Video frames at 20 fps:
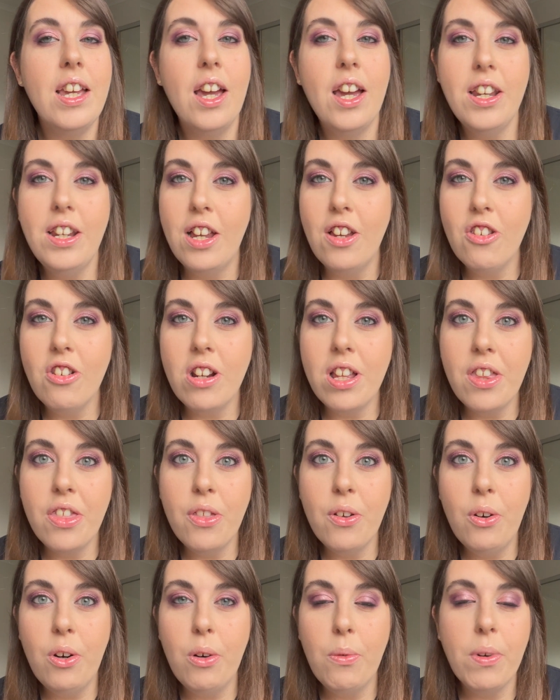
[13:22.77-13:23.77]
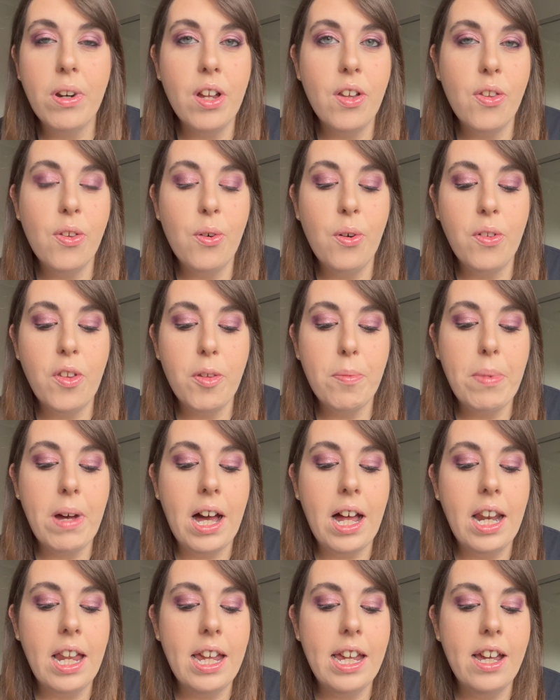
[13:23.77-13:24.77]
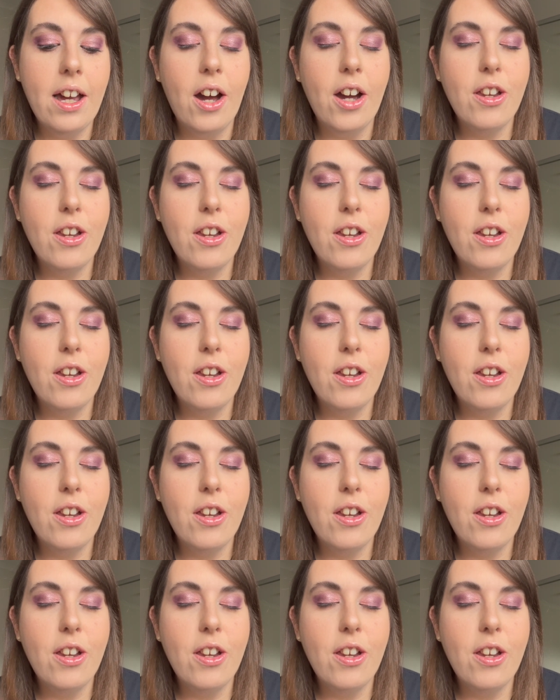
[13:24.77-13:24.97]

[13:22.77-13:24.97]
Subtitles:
initially thought when I saw this palette.